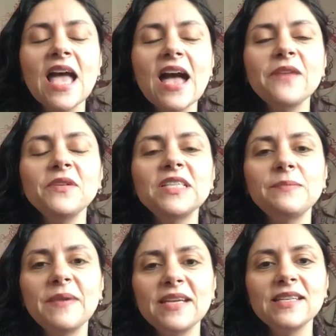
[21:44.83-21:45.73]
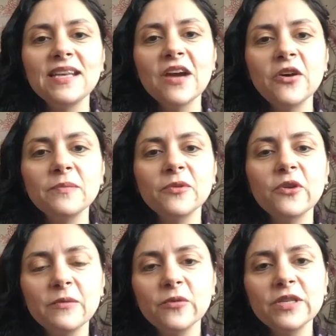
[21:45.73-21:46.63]
I've expanded now.
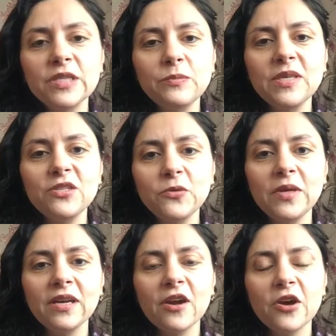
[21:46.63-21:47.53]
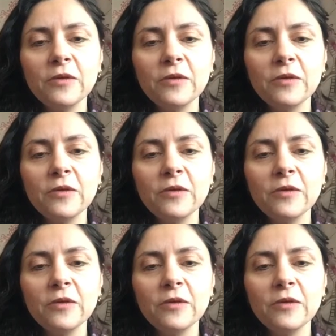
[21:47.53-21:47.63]
I'm going to be doing